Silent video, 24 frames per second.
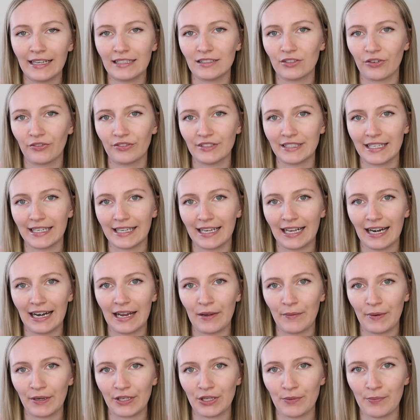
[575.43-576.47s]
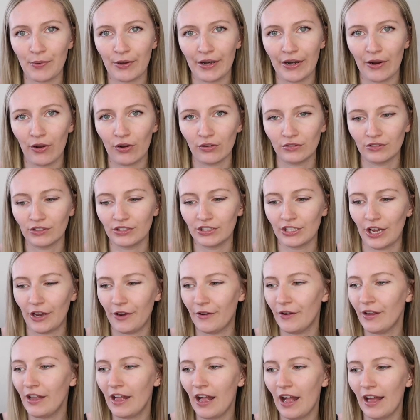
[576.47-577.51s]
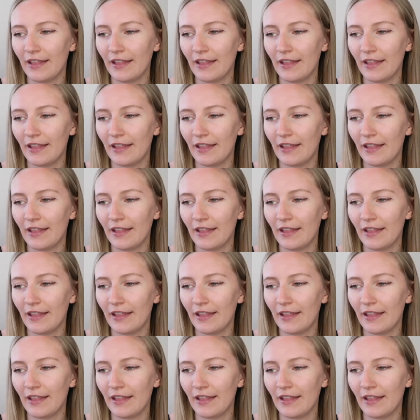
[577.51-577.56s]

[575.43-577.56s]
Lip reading: It's obviously clear when you put it on, so